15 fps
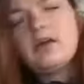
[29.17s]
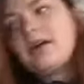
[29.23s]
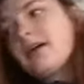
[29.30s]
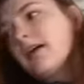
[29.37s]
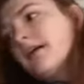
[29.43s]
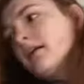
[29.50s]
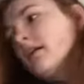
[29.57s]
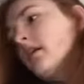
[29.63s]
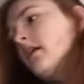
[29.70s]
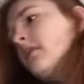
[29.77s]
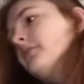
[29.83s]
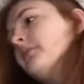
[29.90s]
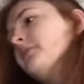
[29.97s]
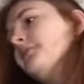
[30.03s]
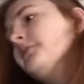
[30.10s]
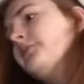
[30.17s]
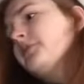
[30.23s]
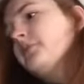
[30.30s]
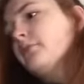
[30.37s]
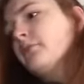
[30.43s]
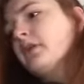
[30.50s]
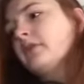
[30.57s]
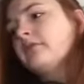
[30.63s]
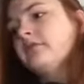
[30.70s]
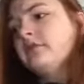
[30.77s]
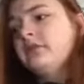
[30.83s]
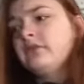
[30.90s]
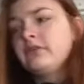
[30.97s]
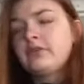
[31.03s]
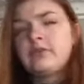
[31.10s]
I got some
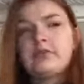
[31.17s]
breakfast.